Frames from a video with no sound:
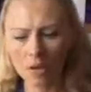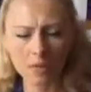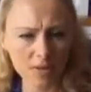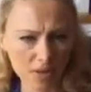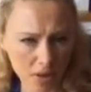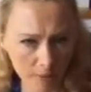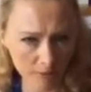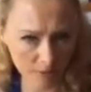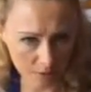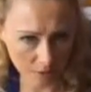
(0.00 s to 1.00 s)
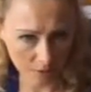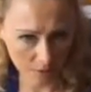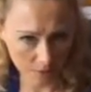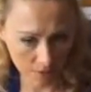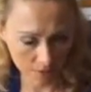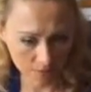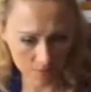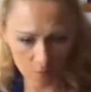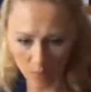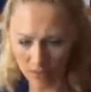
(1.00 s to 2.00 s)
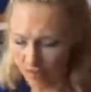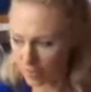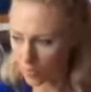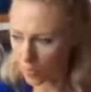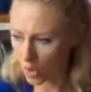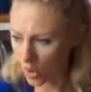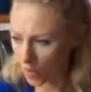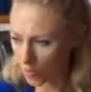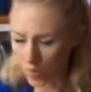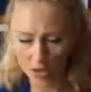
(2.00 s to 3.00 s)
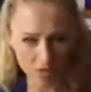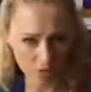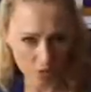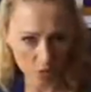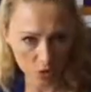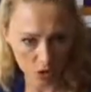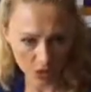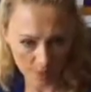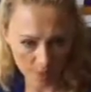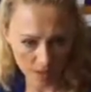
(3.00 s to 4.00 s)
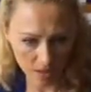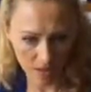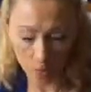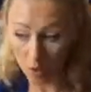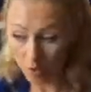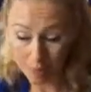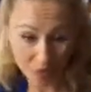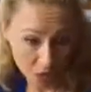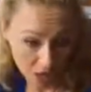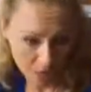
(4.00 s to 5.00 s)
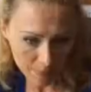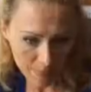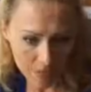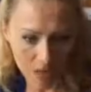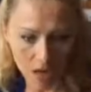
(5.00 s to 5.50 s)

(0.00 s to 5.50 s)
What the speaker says: let's talk about some other things and ways that we can use shaping and what can be shaped.